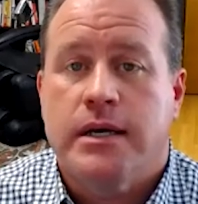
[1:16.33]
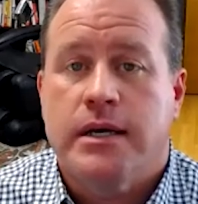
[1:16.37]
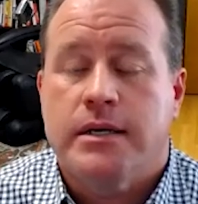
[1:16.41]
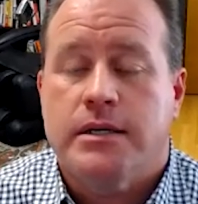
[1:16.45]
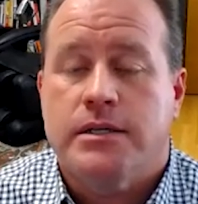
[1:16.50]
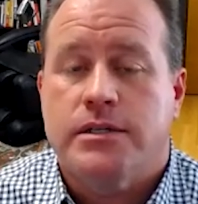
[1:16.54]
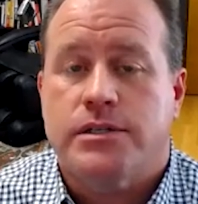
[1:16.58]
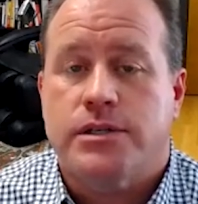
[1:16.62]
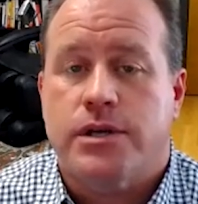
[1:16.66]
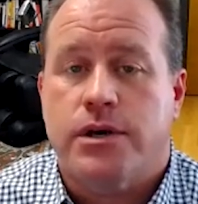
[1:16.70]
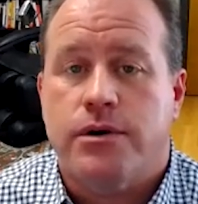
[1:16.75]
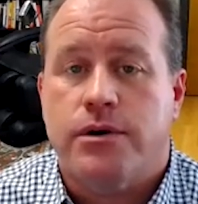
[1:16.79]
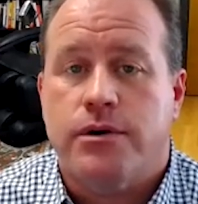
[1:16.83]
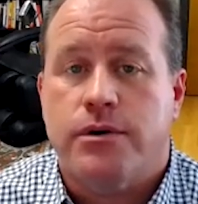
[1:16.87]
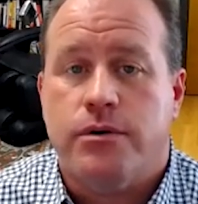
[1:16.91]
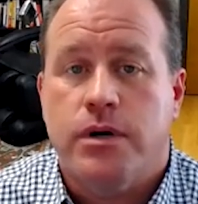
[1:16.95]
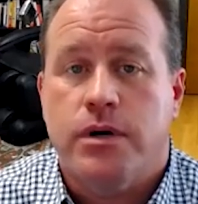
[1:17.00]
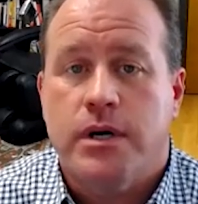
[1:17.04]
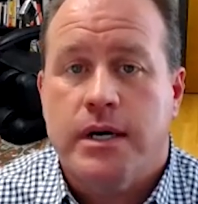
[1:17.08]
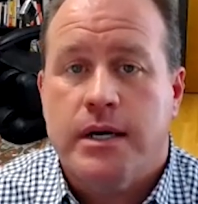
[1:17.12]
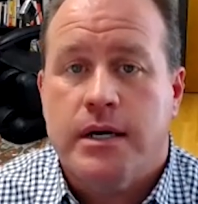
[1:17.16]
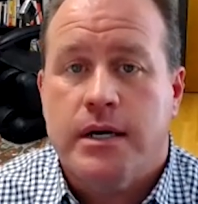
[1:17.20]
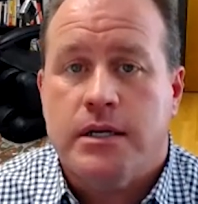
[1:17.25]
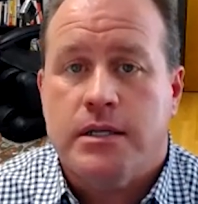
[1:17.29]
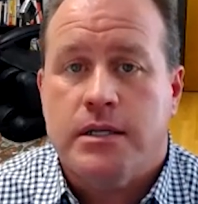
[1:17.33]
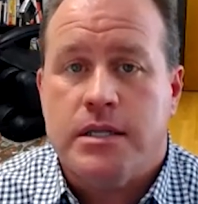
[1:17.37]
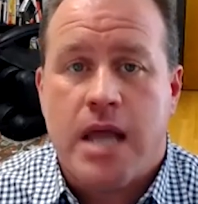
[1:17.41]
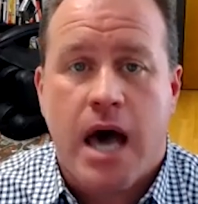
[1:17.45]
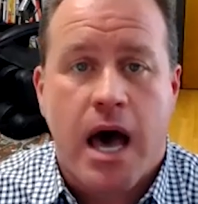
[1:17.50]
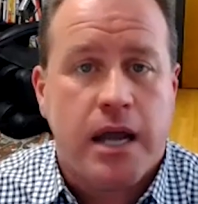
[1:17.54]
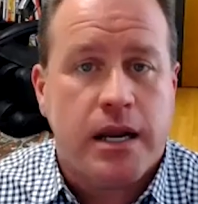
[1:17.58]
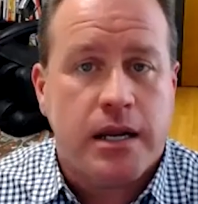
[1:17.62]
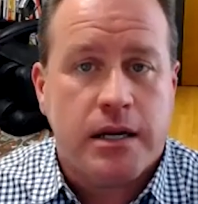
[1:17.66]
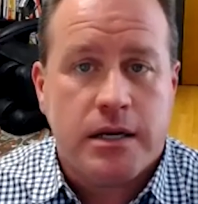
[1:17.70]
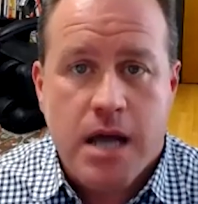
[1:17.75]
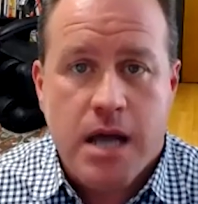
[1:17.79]
So
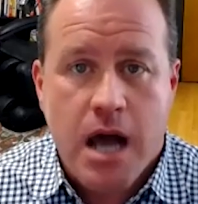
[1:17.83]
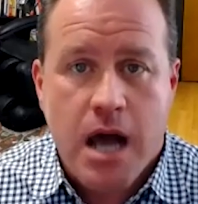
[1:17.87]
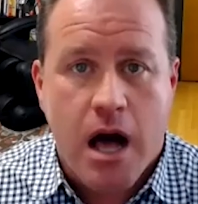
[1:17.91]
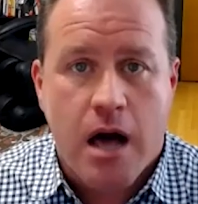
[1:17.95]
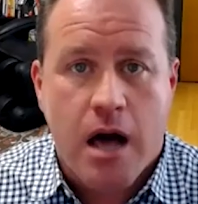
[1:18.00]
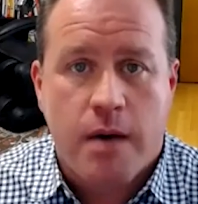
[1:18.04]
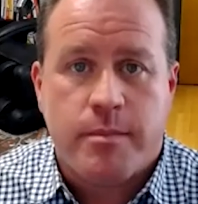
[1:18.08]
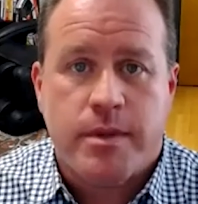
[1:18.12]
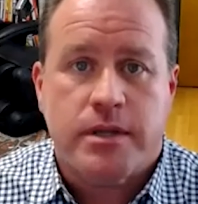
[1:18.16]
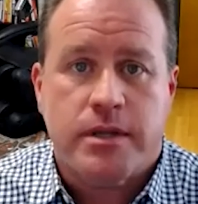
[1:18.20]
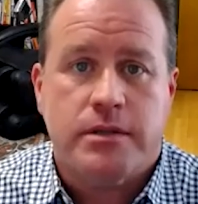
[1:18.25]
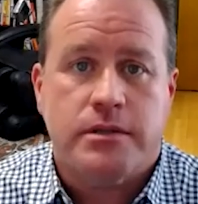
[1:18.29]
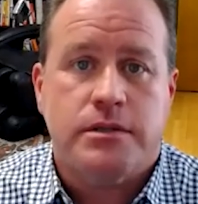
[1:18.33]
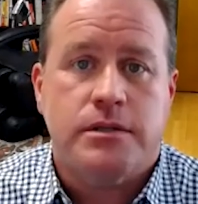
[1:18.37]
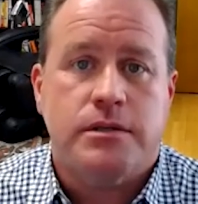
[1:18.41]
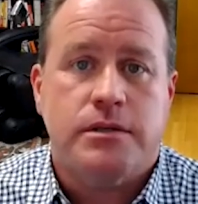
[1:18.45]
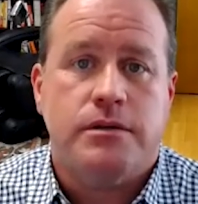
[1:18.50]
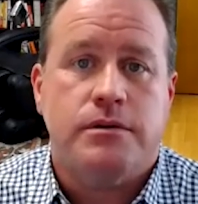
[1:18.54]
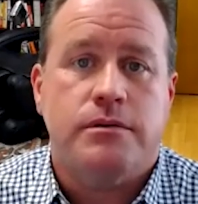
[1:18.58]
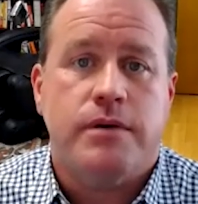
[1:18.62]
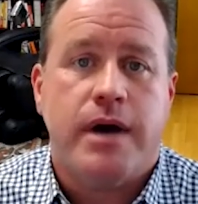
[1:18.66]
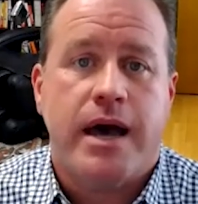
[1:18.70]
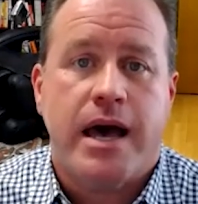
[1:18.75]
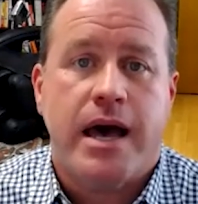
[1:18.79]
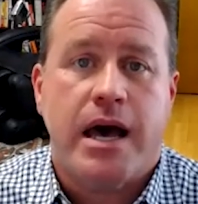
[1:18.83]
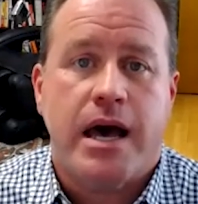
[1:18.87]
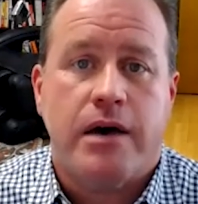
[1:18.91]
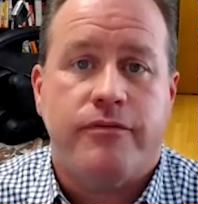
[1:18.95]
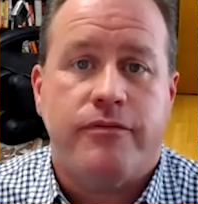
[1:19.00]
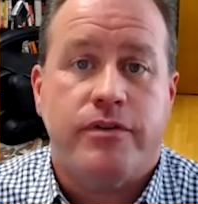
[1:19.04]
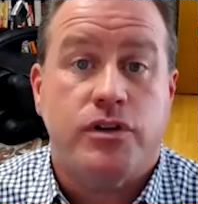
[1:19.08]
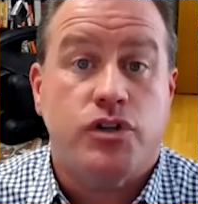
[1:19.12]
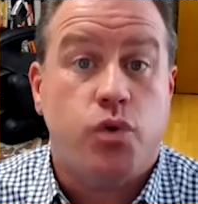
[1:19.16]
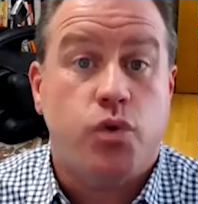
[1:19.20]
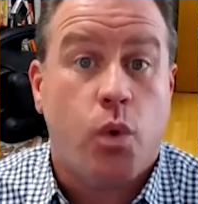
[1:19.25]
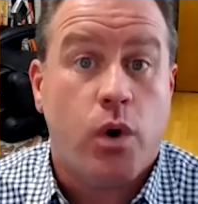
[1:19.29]
not uncommon to have
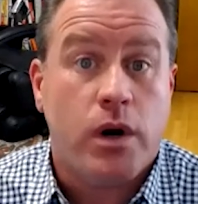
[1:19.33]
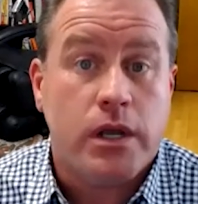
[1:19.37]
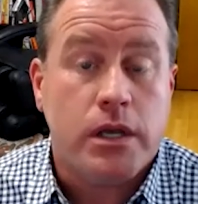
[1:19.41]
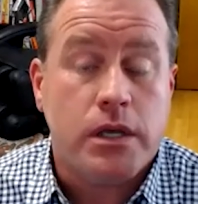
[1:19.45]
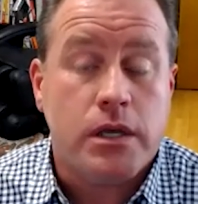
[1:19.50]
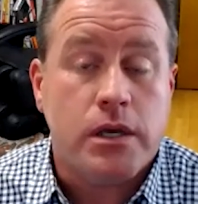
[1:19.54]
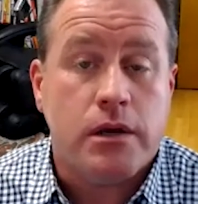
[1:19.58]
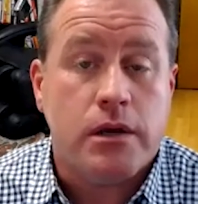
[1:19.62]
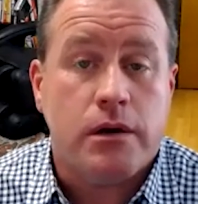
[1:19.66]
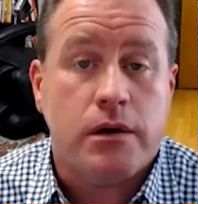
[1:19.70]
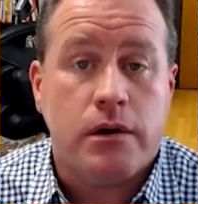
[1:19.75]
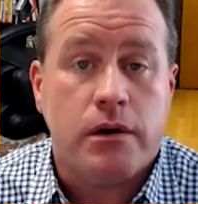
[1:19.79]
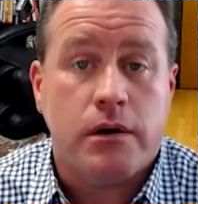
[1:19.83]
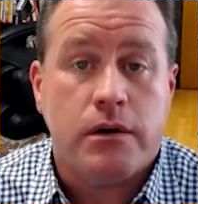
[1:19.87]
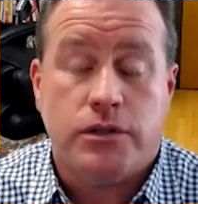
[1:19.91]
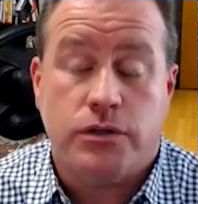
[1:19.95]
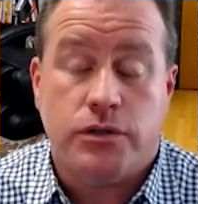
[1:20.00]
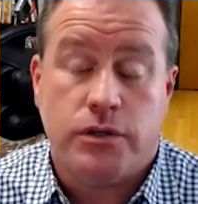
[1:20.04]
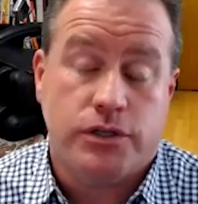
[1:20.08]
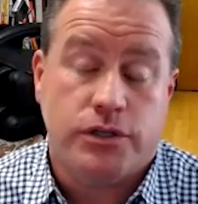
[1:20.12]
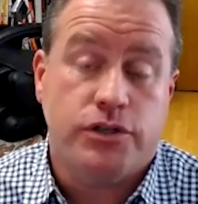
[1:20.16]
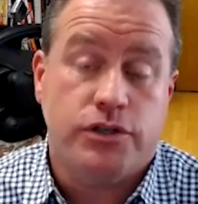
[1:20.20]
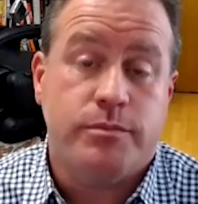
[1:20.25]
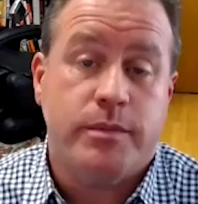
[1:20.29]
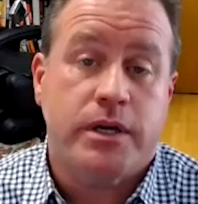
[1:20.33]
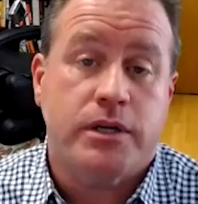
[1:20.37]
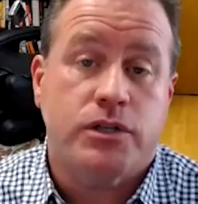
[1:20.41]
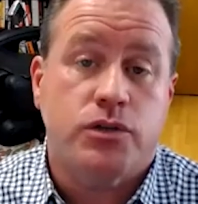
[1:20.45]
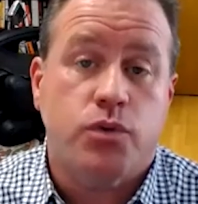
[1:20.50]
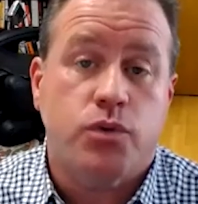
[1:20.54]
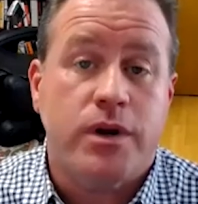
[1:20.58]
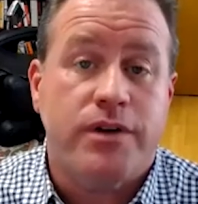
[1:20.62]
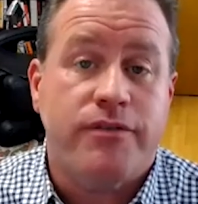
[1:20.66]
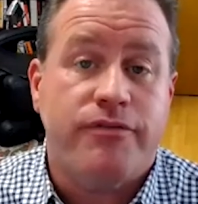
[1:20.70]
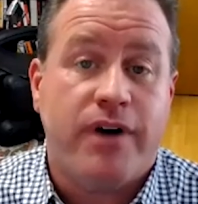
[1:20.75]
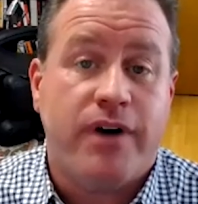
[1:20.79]
a 25-year
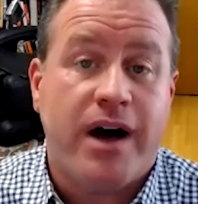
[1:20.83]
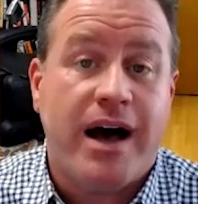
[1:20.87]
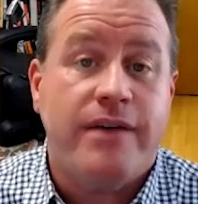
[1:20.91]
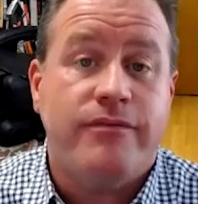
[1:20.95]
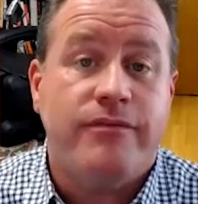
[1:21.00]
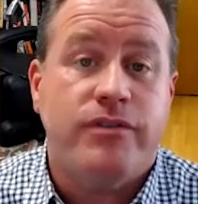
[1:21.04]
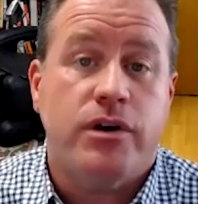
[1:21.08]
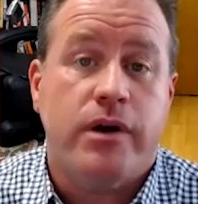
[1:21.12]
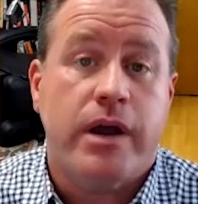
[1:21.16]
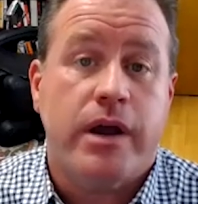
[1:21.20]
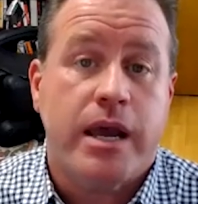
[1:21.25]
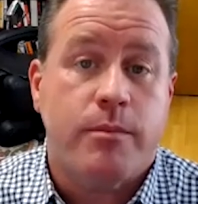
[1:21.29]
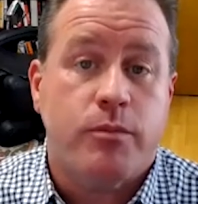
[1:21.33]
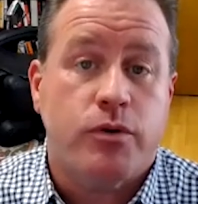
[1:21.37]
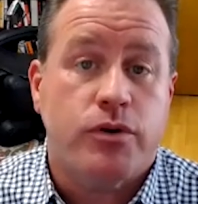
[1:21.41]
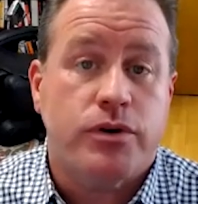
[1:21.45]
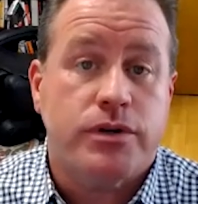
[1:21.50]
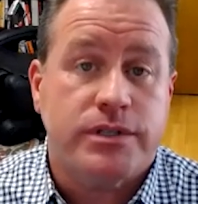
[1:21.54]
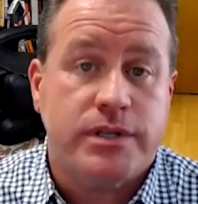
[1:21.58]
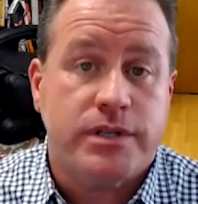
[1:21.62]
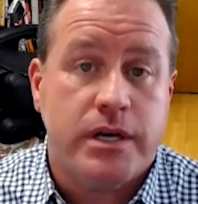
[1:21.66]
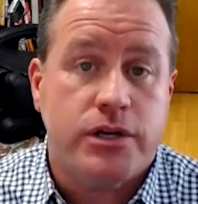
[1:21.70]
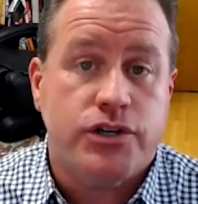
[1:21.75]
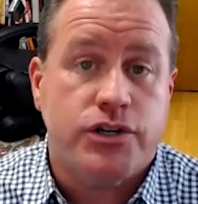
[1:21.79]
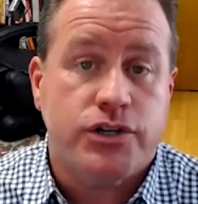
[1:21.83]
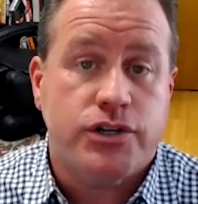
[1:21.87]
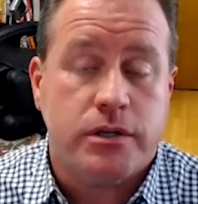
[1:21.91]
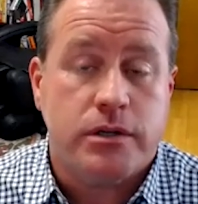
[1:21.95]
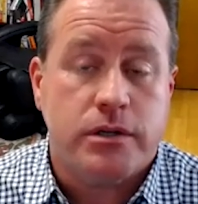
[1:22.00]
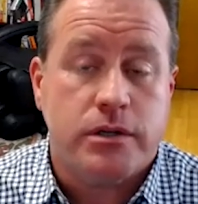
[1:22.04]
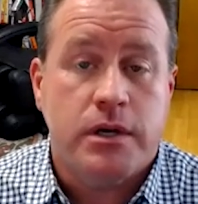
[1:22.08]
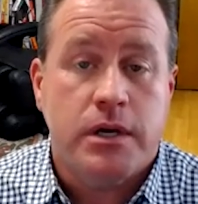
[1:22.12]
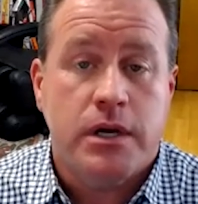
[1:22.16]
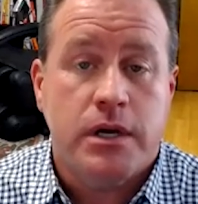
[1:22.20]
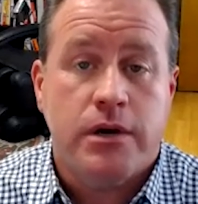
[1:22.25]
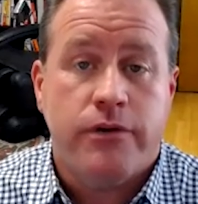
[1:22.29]
amortization,